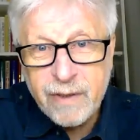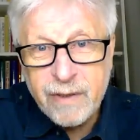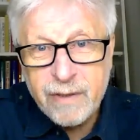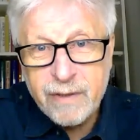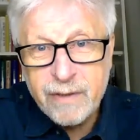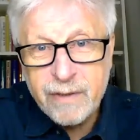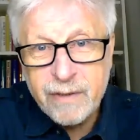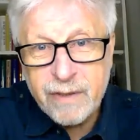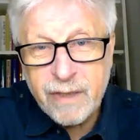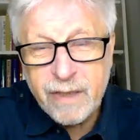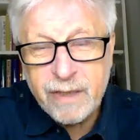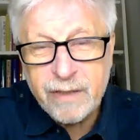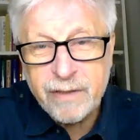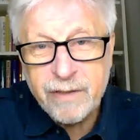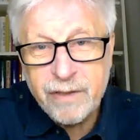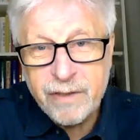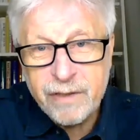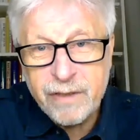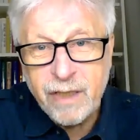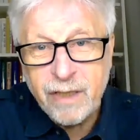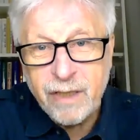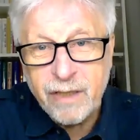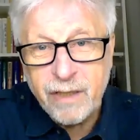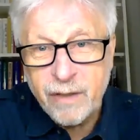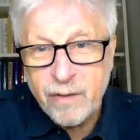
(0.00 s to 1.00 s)
that
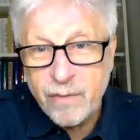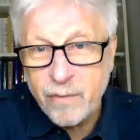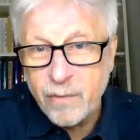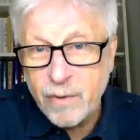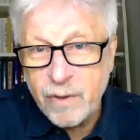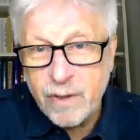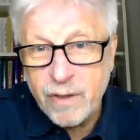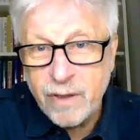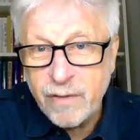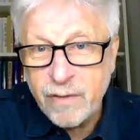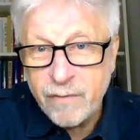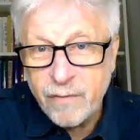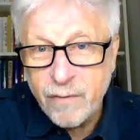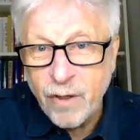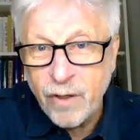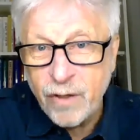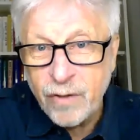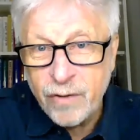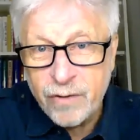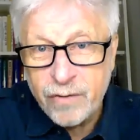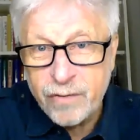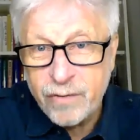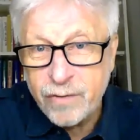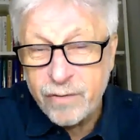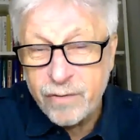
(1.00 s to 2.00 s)
cell will have gone
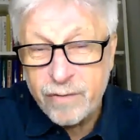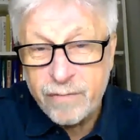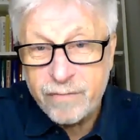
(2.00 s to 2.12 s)
to